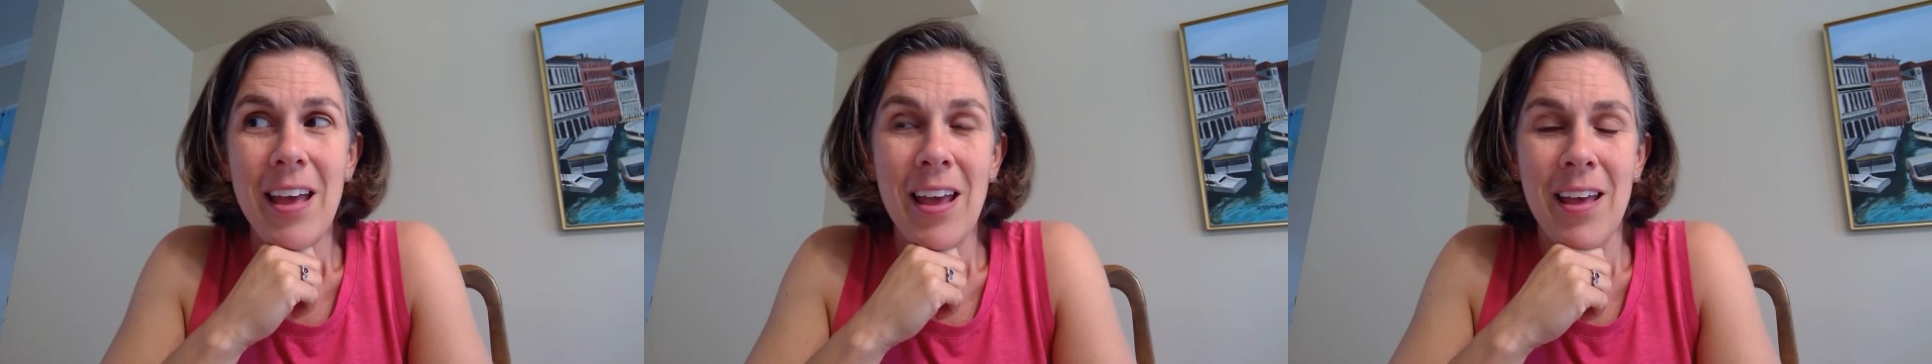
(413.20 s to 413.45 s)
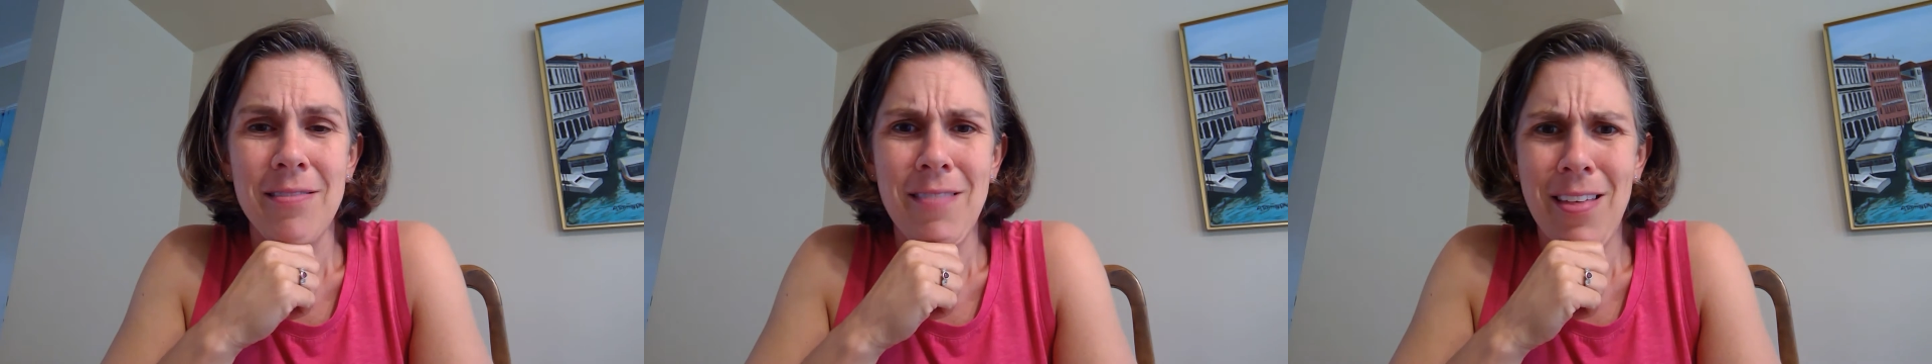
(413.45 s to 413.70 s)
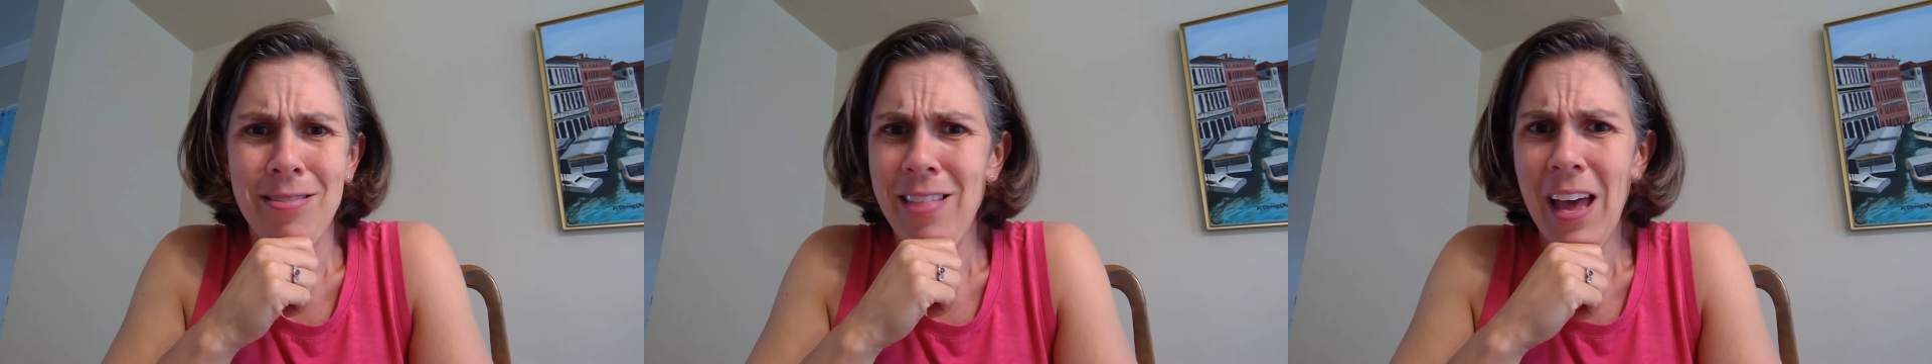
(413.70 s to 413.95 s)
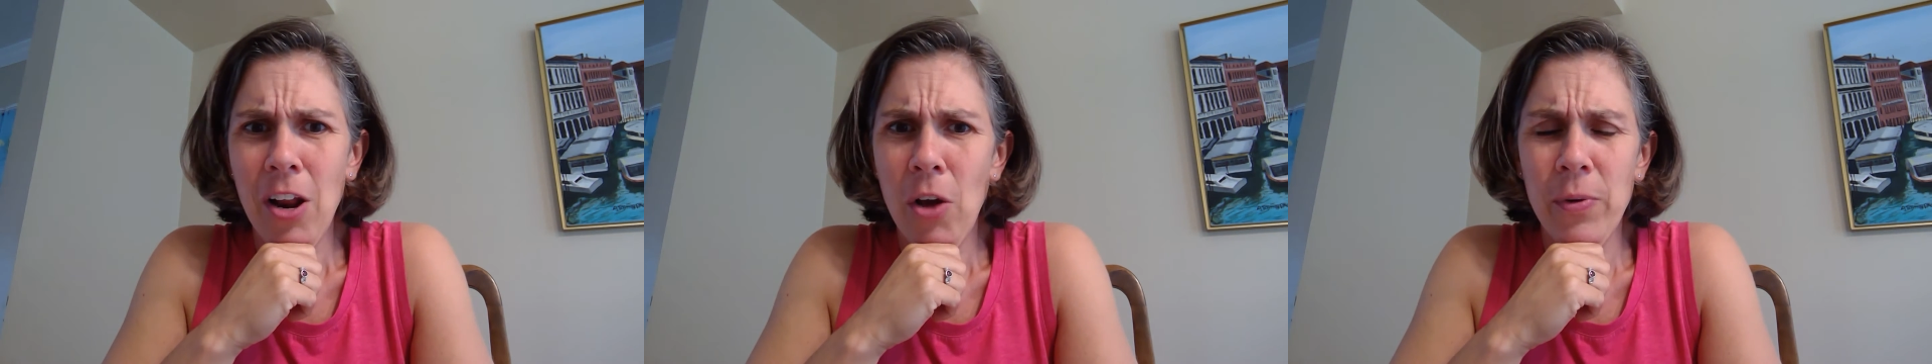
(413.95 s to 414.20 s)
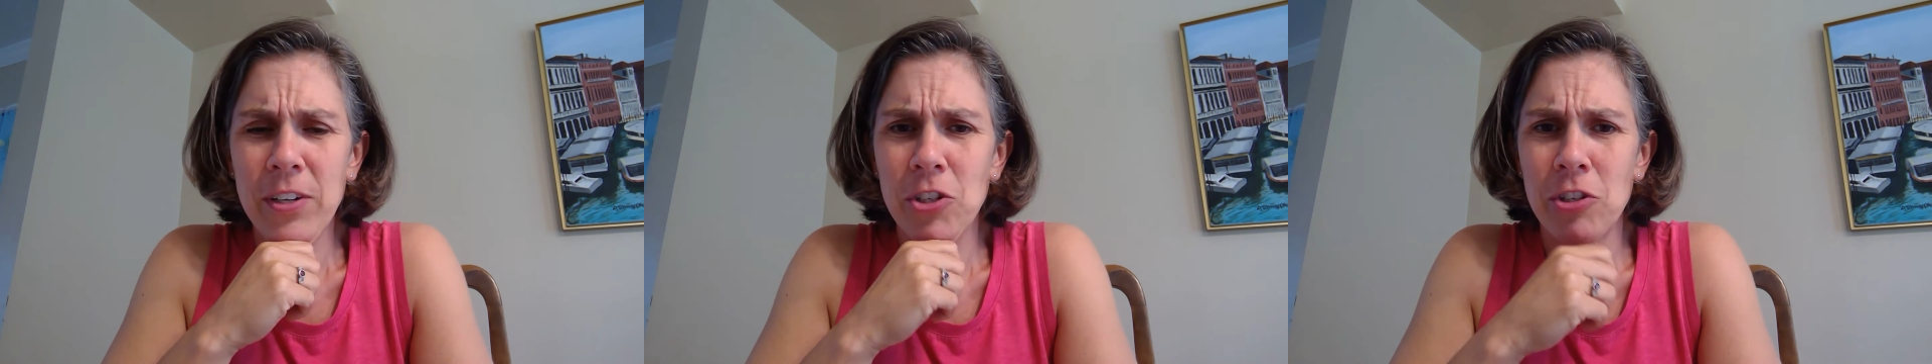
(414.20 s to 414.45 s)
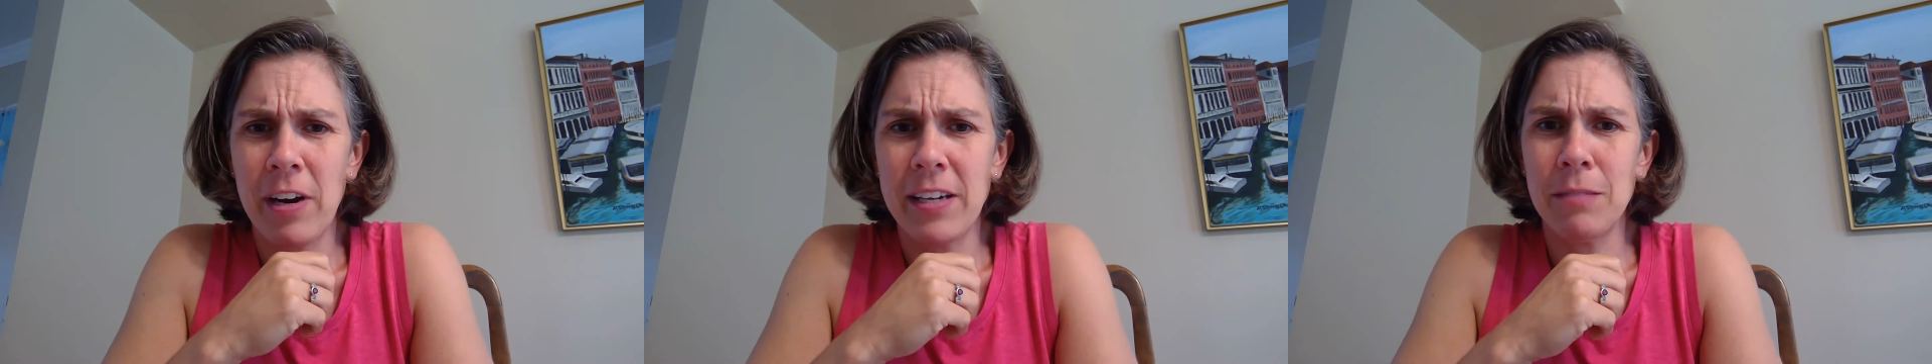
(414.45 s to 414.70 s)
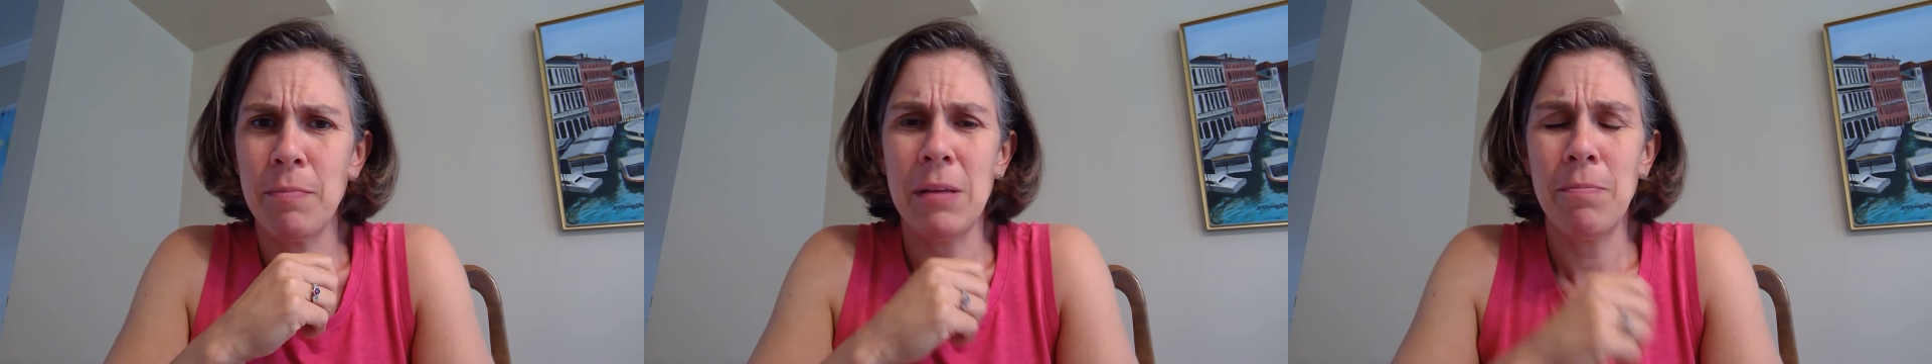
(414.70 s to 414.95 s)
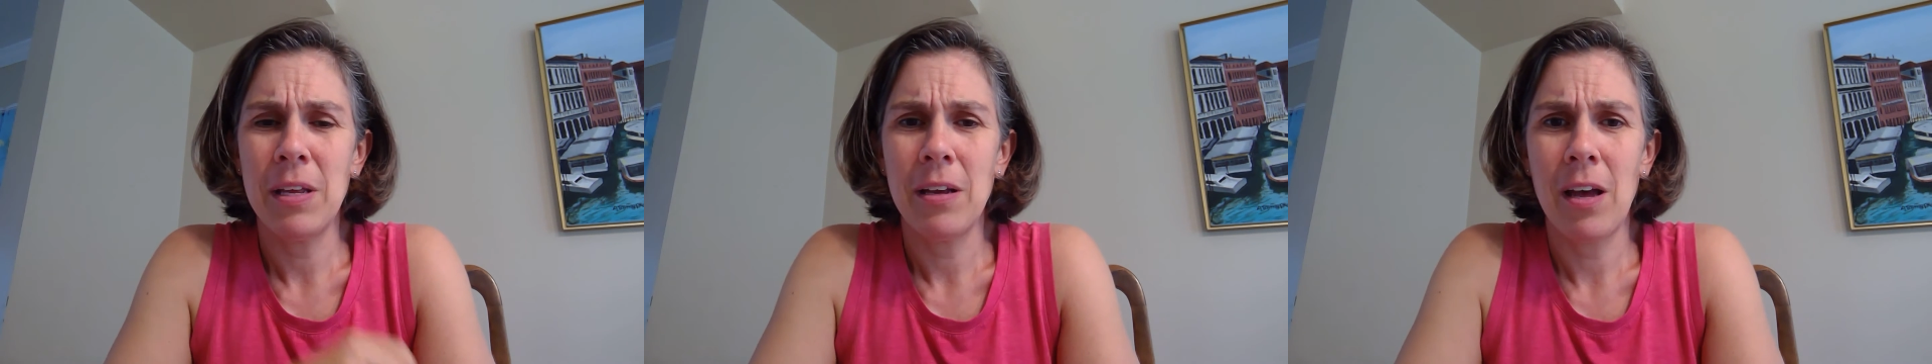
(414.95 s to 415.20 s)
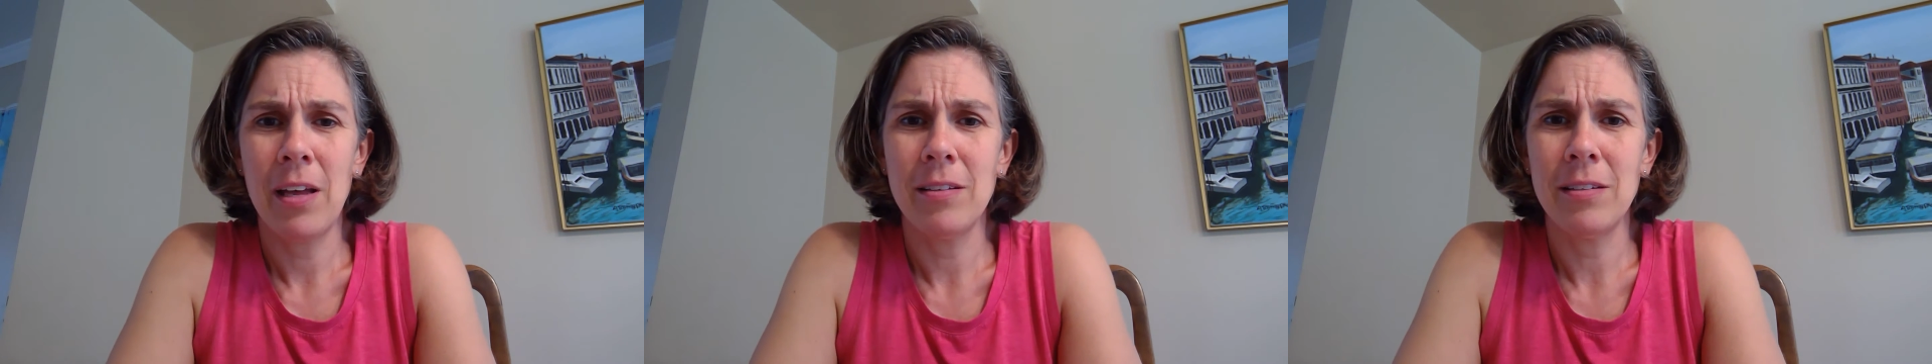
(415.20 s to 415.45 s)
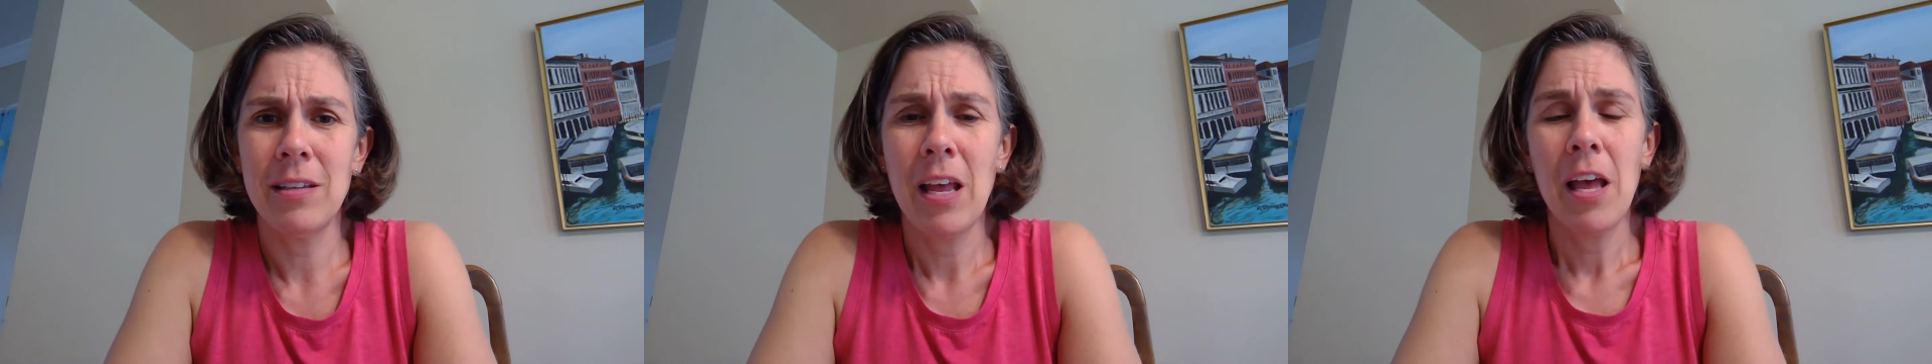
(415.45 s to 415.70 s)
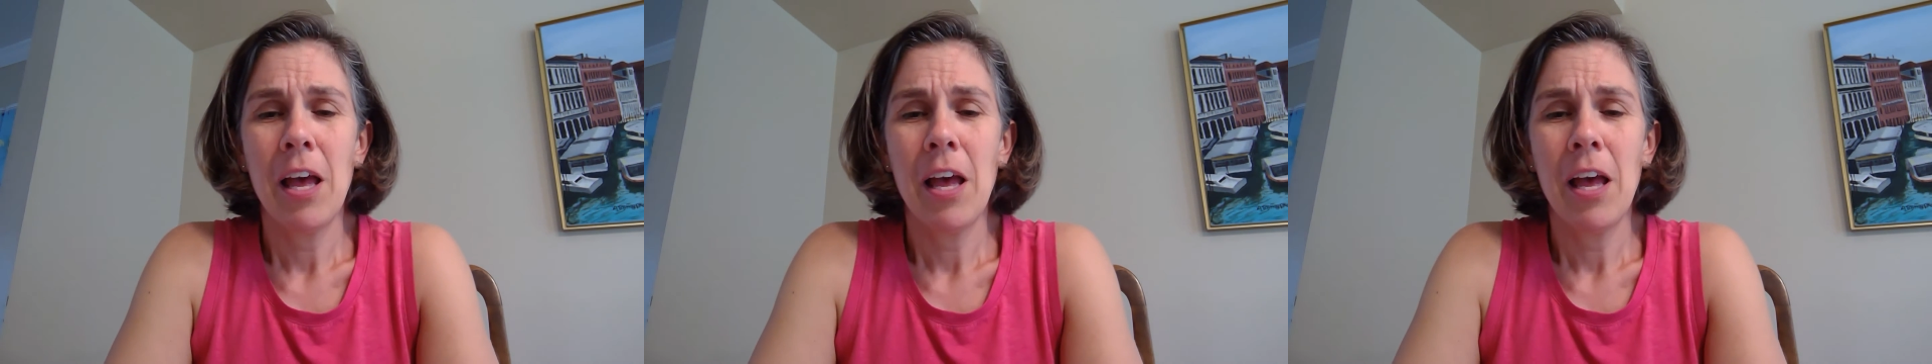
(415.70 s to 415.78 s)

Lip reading: And that always strikes me, because